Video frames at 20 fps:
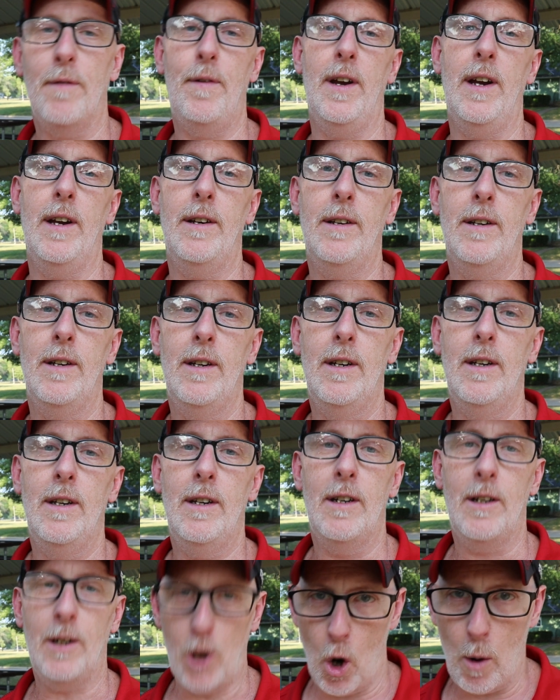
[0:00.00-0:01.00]
fan,
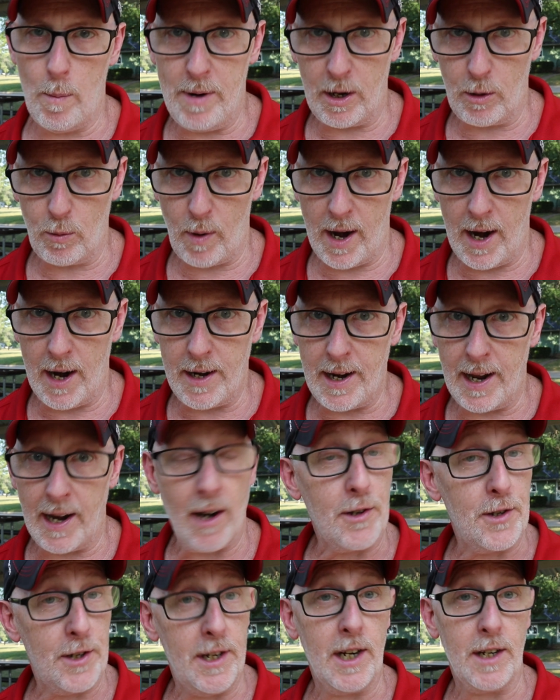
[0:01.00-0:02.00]
go Big Red, and
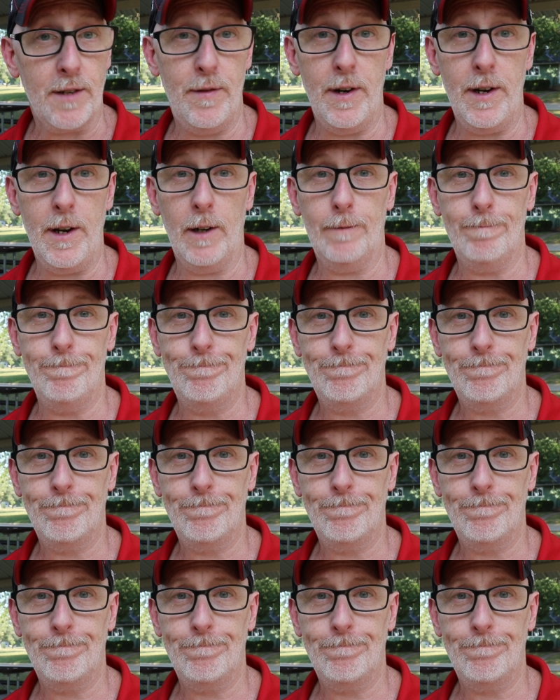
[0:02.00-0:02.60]
I'll see you next video.